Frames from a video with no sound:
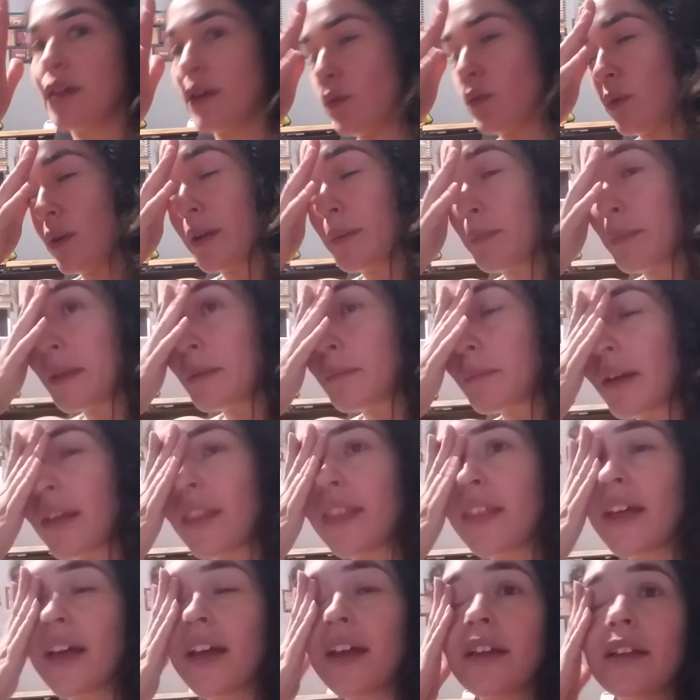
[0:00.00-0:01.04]
And what I mean by
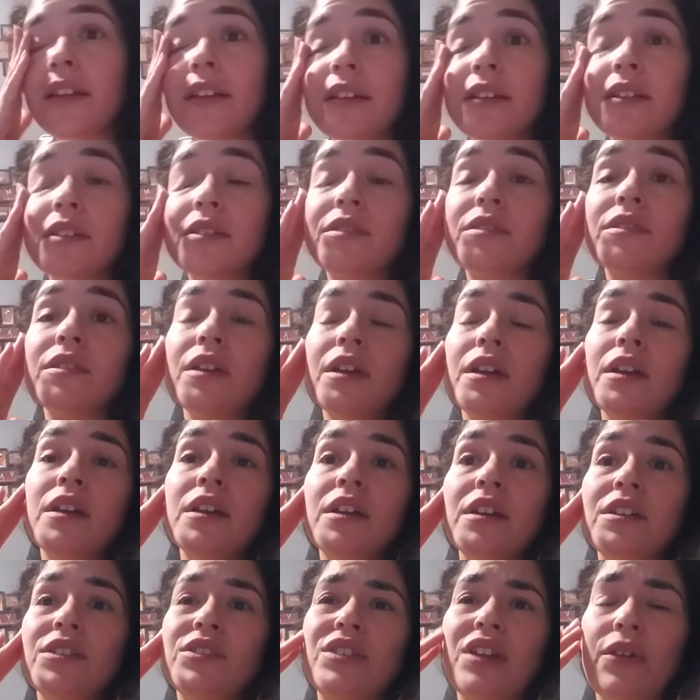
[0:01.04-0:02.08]
that is,
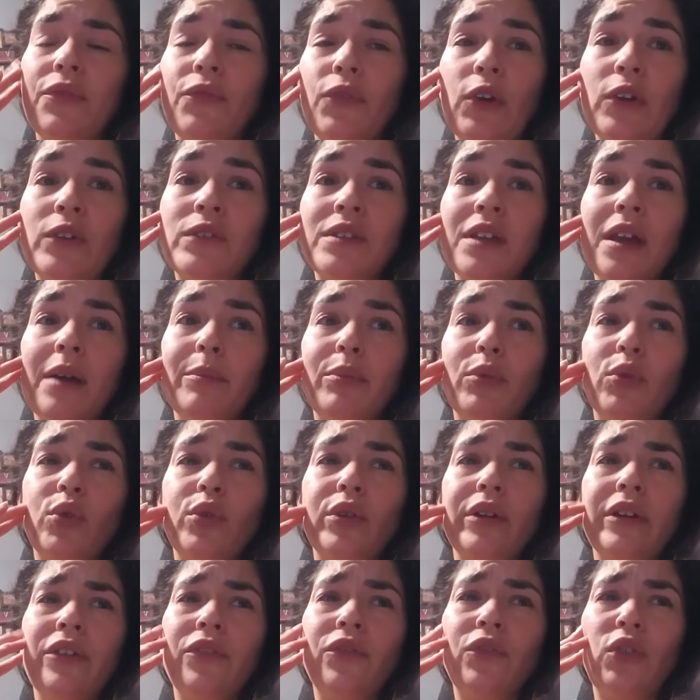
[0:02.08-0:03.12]
say for example,
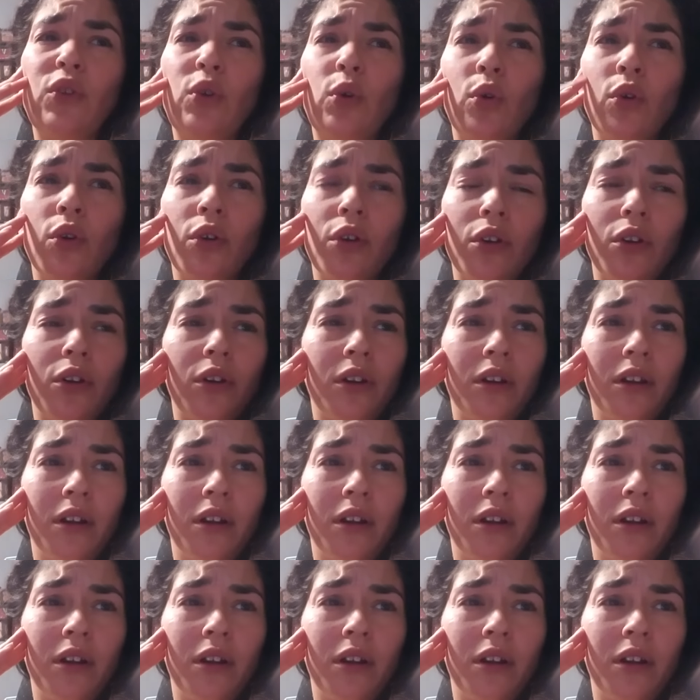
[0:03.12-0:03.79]
if you're